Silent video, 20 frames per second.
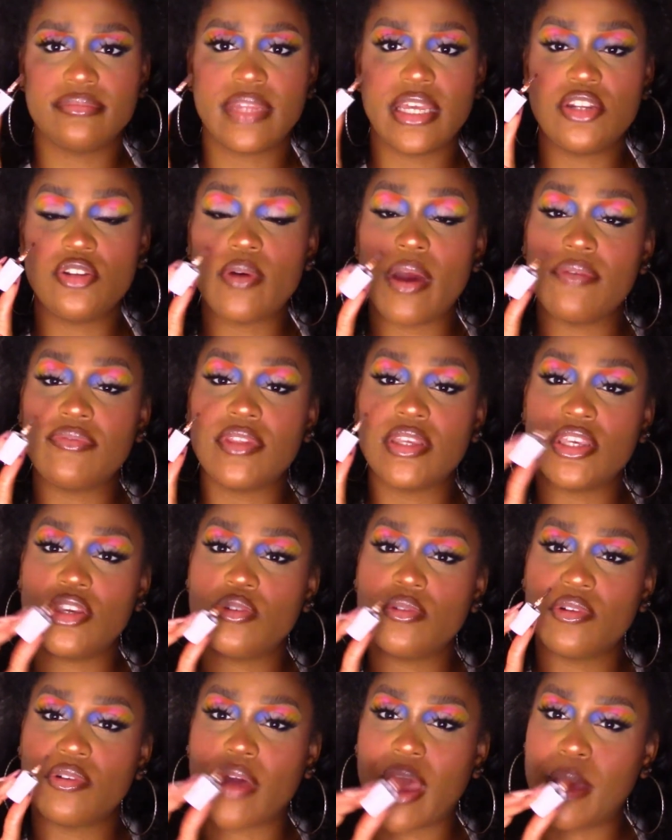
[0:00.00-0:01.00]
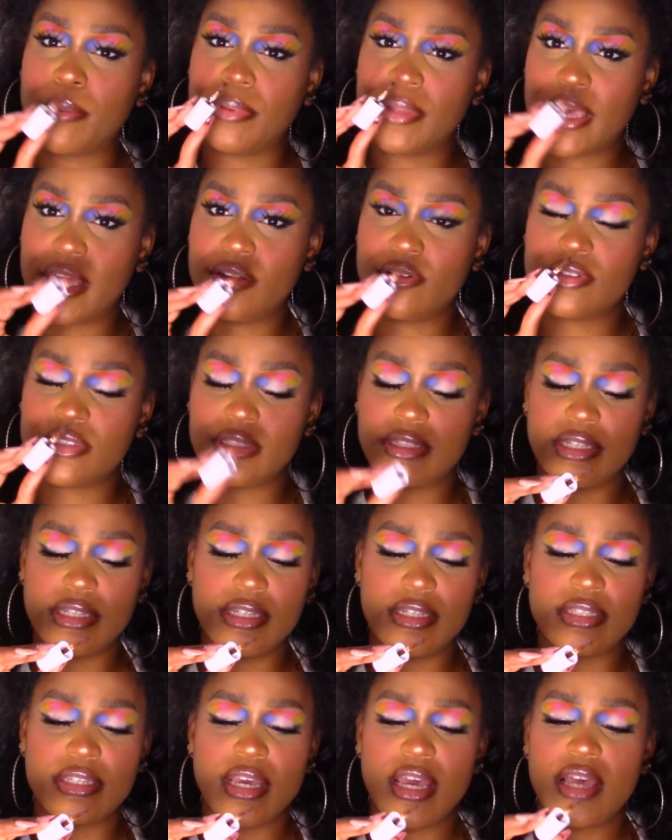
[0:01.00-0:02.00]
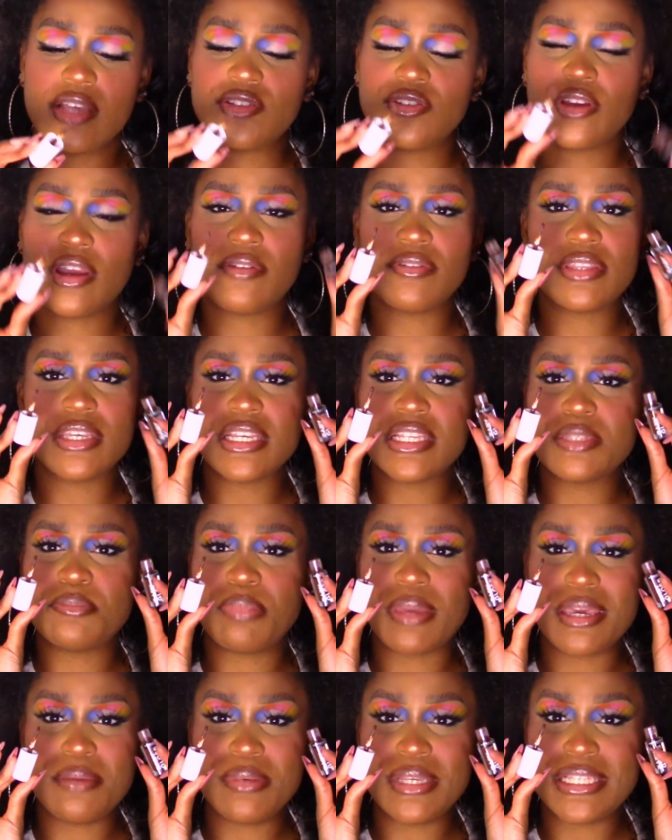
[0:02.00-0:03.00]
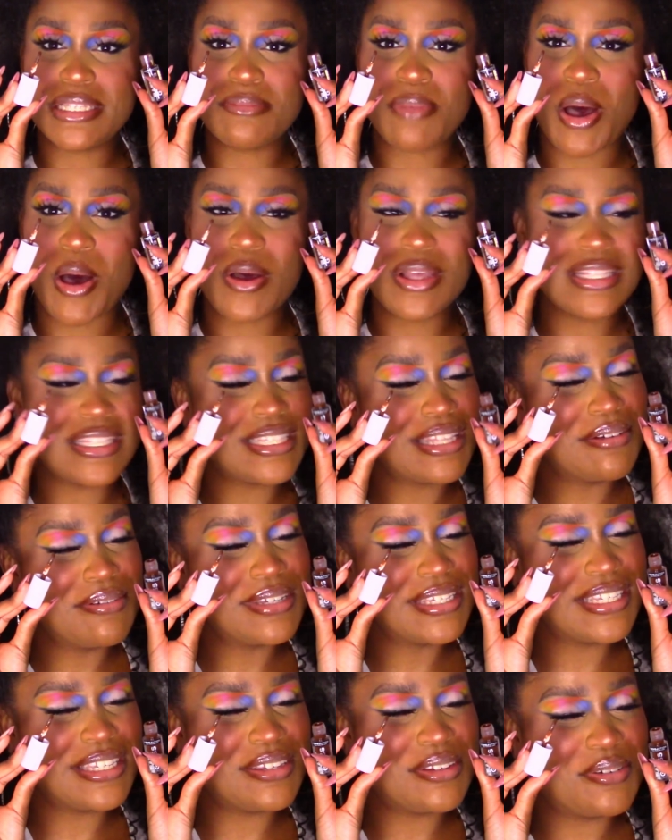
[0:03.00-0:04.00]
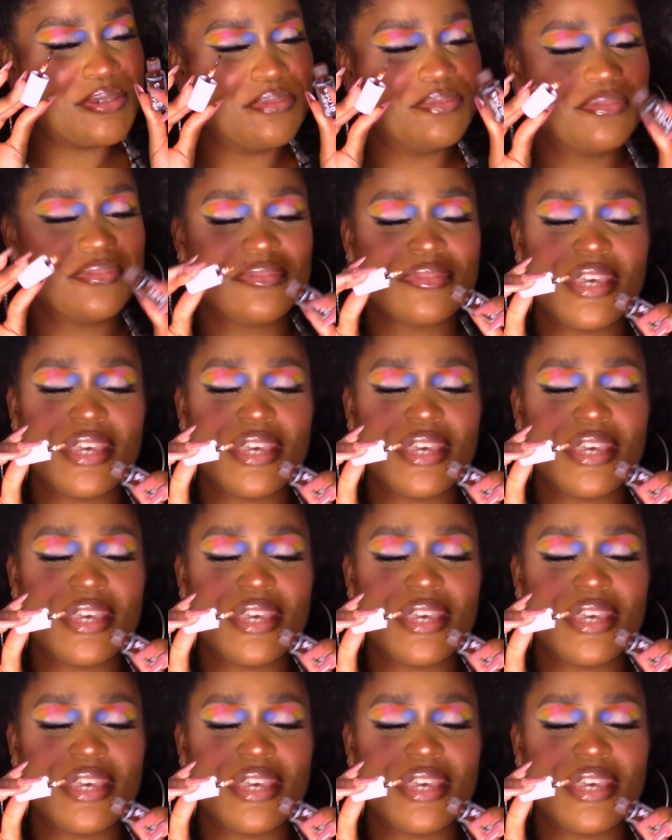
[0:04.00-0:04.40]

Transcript: They do have the cute little applicators in these. So everything is baby small. It's so cute.